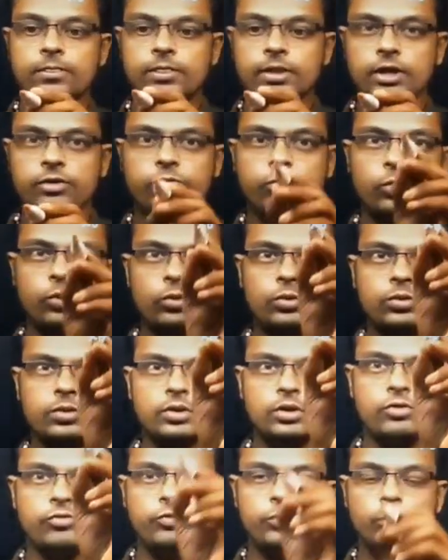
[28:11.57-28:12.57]
Therefore,
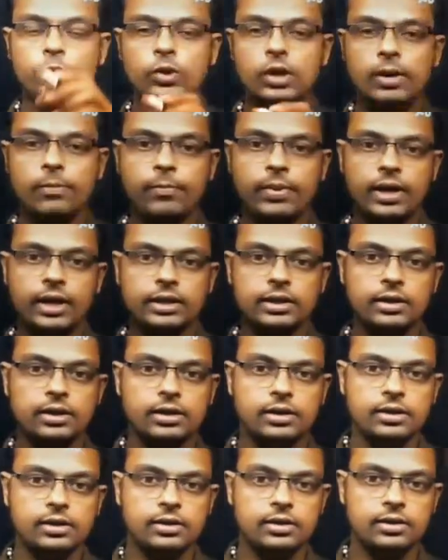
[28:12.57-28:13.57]
if you apply
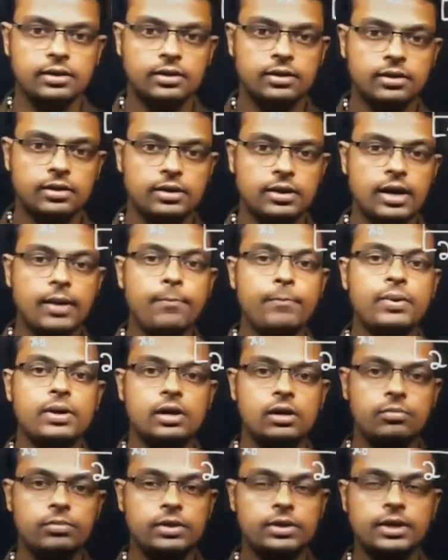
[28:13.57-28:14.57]
the upper
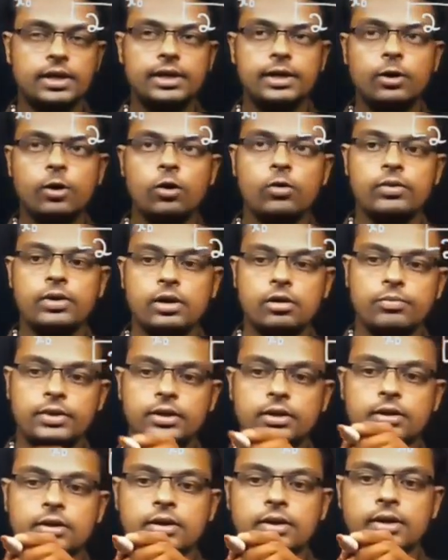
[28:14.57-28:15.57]
limit and lower
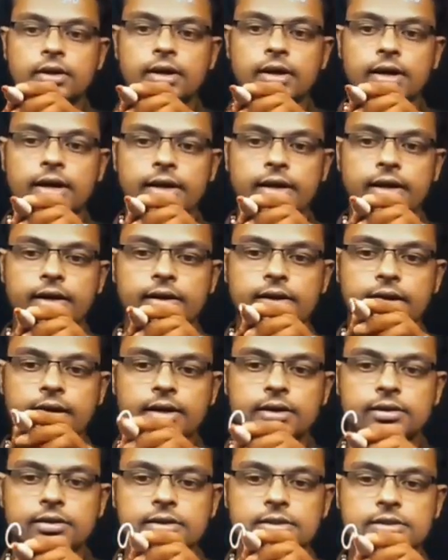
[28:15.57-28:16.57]
limit, I can
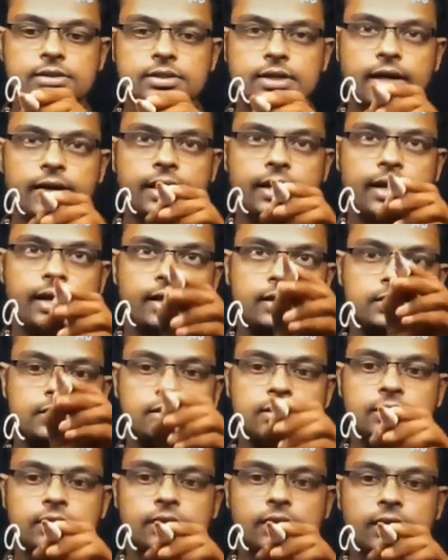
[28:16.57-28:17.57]
write this side
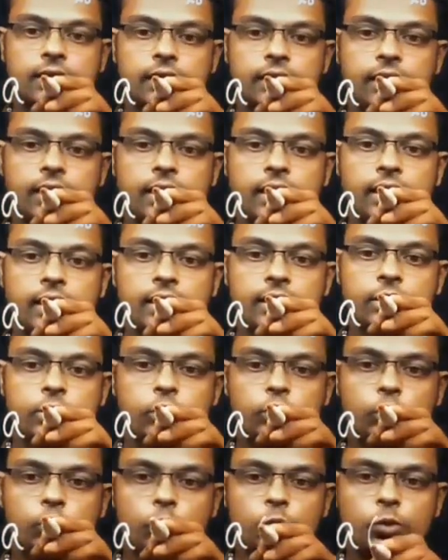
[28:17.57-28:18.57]
as a
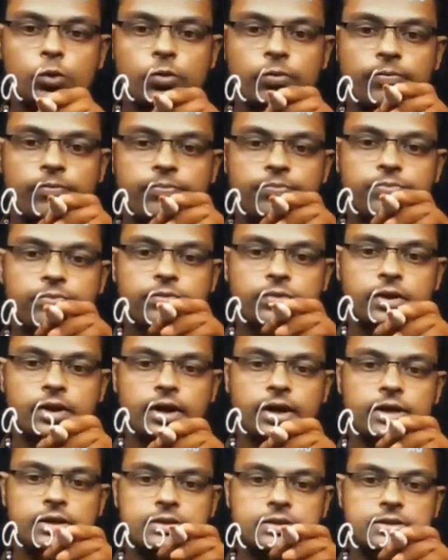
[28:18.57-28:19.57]
into
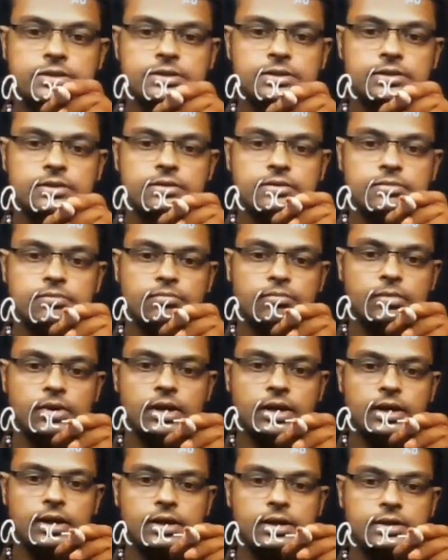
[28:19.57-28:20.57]
x
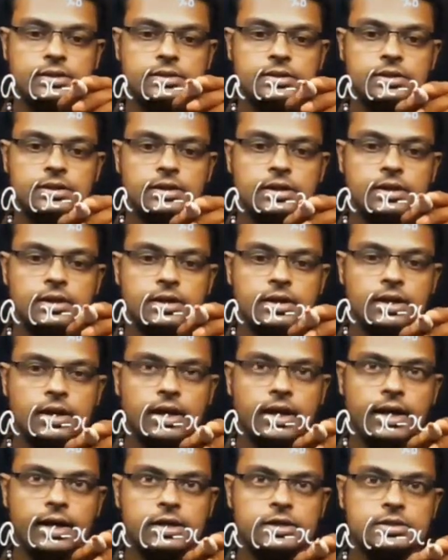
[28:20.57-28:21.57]
minus
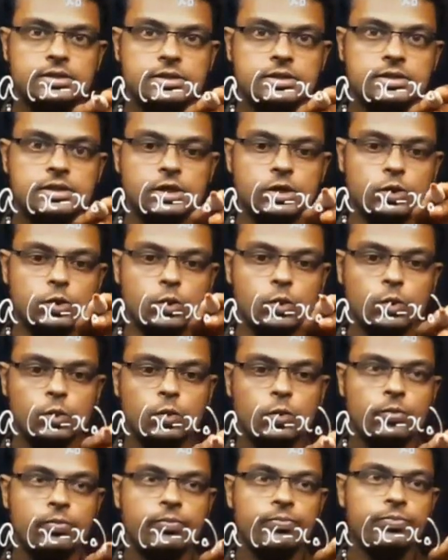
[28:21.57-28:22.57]

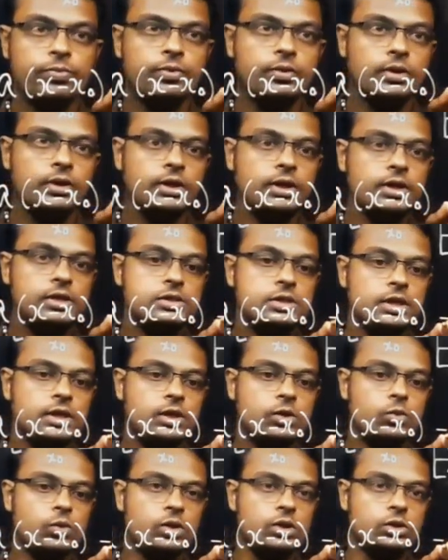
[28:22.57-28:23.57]
x0 is
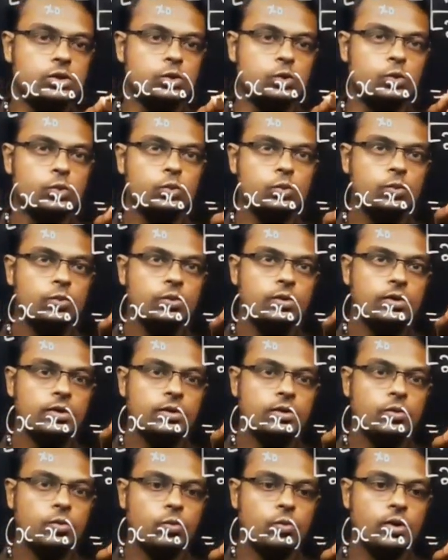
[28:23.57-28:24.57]
equal to
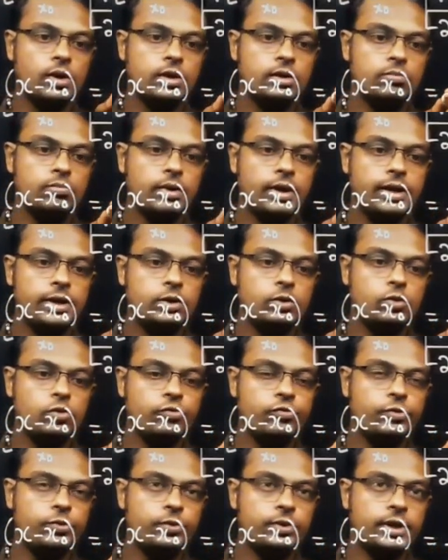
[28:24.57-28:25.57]
1 by
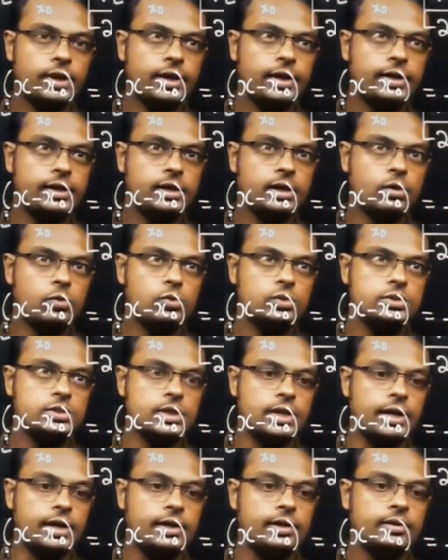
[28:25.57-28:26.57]
2 if you take it
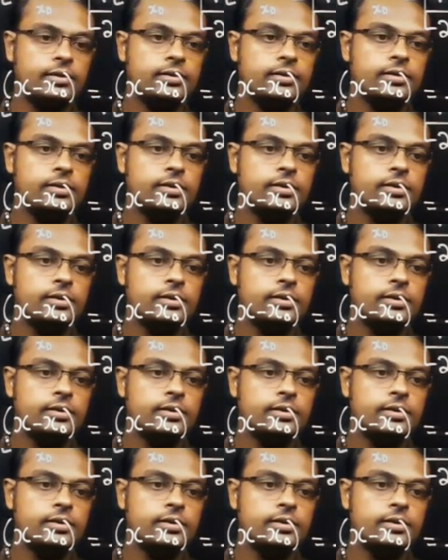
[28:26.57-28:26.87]
outside.